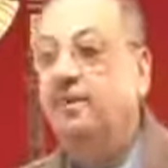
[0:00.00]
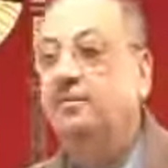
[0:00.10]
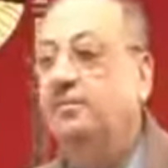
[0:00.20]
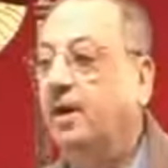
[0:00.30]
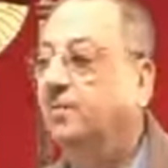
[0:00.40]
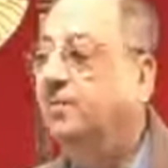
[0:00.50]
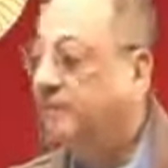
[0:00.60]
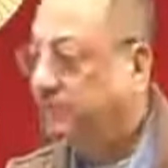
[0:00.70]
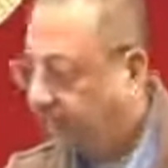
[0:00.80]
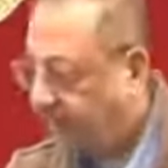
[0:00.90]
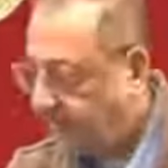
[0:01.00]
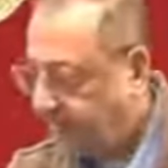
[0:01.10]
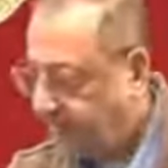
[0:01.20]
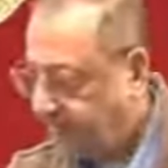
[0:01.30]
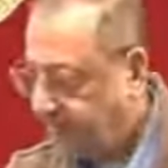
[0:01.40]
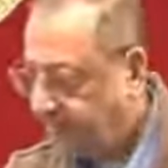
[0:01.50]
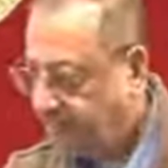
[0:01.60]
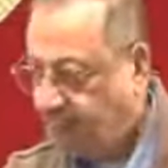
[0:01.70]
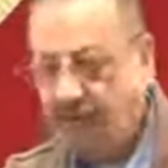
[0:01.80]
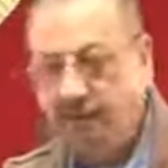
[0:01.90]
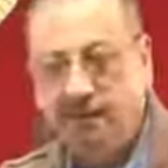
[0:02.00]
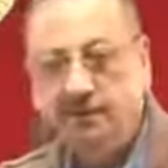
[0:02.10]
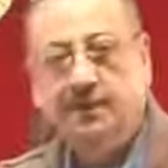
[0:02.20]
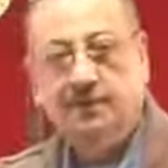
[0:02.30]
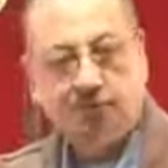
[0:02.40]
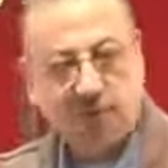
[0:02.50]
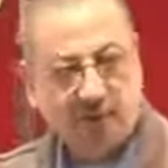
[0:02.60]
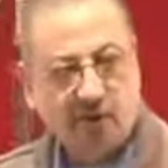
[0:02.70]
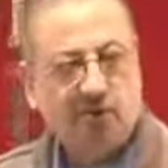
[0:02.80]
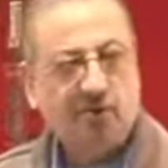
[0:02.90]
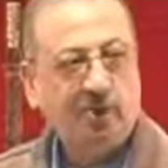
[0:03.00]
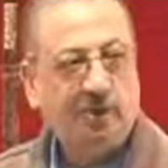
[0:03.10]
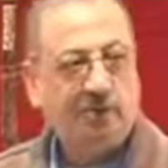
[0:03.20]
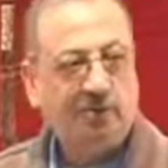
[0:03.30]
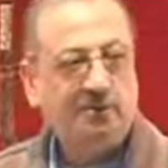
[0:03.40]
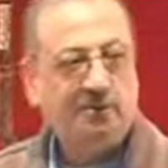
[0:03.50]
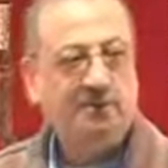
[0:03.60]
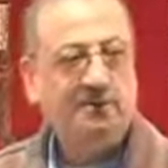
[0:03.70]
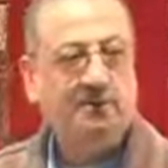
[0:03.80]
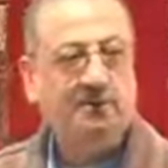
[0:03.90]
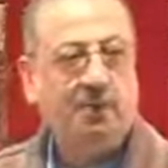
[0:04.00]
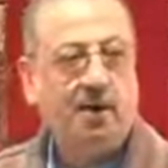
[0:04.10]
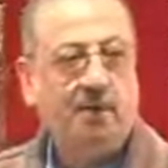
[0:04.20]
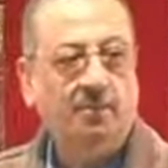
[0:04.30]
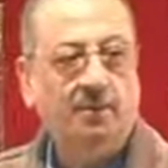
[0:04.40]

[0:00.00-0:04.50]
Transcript: Bab Nasara. You can also write down that this is Bab